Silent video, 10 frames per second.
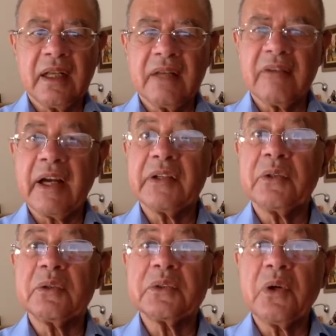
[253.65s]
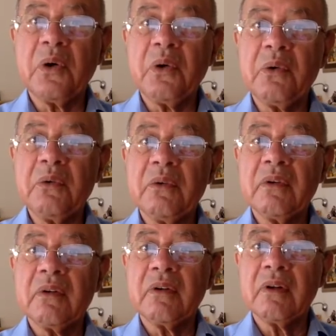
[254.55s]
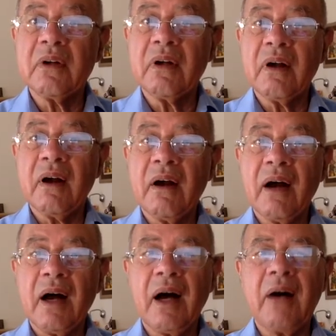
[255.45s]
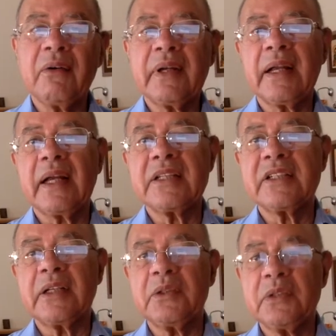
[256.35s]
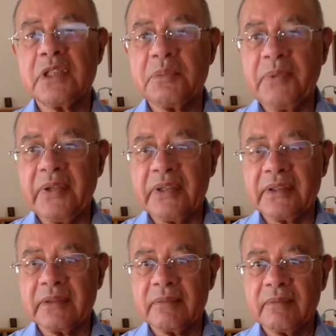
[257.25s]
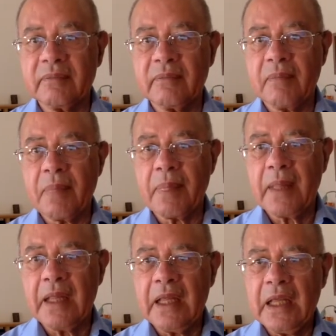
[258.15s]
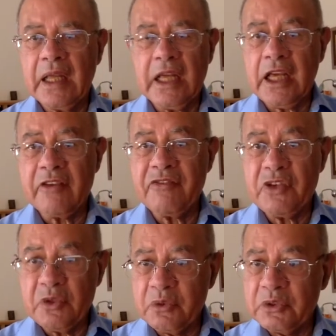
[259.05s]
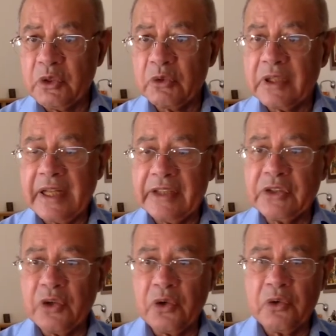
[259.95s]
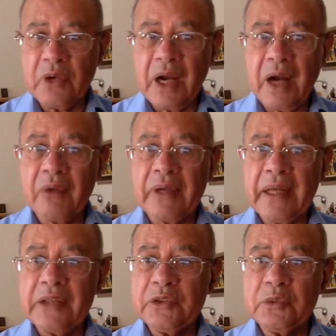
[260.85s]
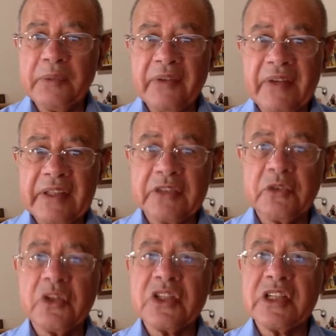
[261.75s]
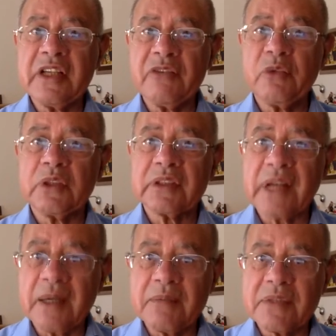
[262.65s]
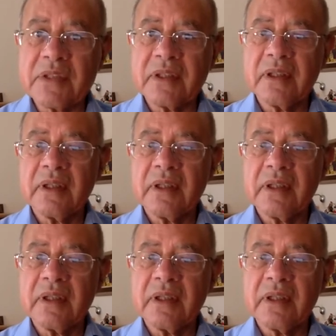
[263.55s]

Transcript: If I don't go, how can I send you the Spirit? If you don't let go, how can you be ready to receive what comes?